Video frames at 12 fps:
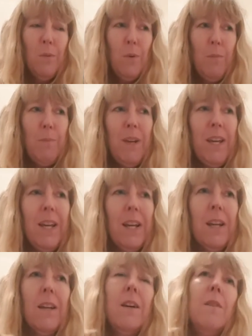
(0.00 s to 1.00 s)
we're
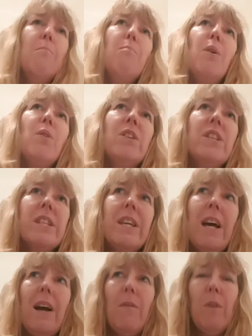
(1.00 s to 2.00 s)
being bogged
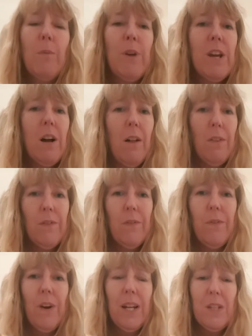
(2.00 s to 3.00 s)
down, that we can't
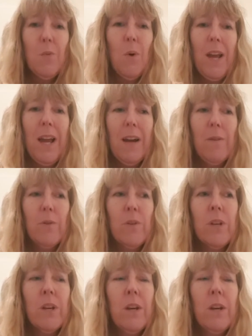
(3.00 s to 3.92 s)
find a way out.